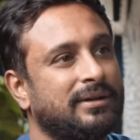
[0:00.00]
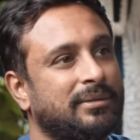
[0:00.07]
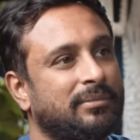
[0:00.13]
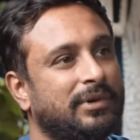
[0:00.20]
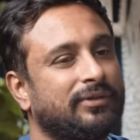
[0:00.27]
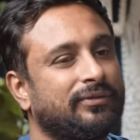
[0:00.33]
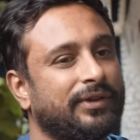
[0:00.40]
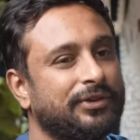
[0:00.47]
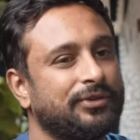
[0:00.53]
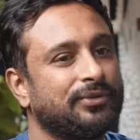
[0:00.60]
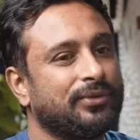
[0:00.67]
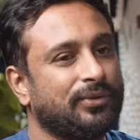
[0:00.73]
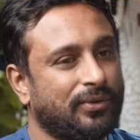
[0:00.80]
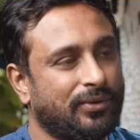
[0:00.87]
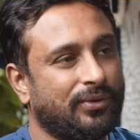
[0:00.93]
But when you
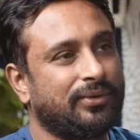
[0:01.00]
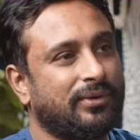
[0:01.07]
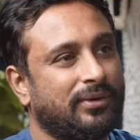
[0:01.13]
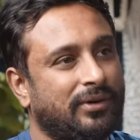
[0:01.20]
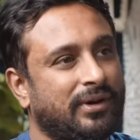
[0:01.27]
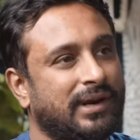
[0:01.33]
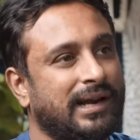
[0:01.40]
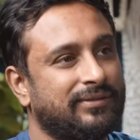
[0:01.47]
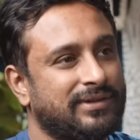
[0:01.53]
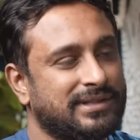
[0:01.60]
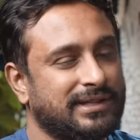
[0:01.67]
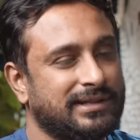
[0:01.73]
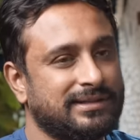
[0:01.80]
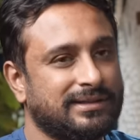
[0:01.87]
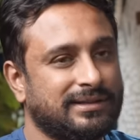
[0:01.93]
know or have a
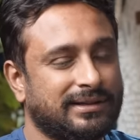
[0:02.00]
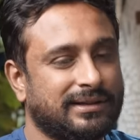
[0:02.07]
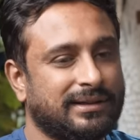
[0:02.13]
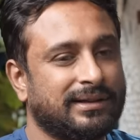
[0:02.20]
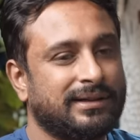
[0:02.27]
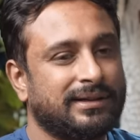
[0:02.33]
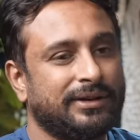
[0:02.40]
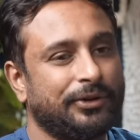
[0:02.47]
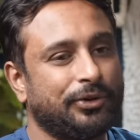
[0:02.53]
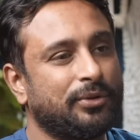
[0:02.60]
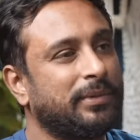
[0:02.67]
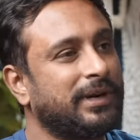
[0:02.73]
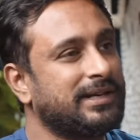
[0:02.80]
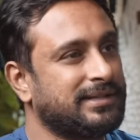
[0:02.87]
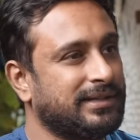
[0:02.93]
sense that dew
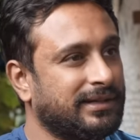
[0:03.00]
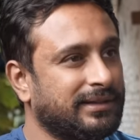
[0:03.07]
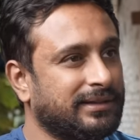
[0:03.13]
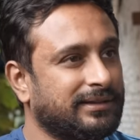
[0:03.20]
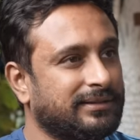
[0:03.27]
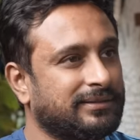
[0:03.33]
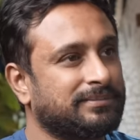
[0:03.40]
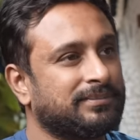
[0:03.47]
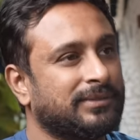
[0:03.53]
might set in